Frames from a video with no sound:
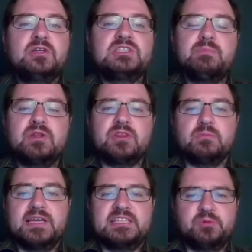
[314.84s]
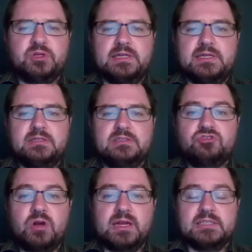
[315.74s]
looks up at them desperately,
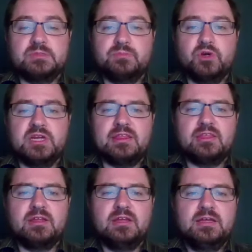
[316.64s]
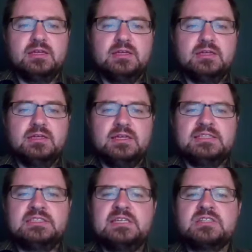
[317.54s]
struggling to breathe.
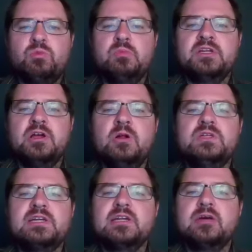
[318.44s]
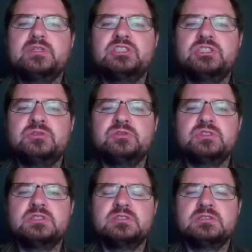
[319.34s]
He sees the woman holding Chloe's
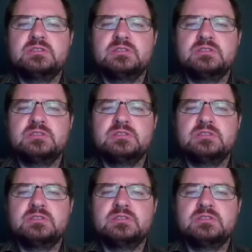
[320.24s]
shoes.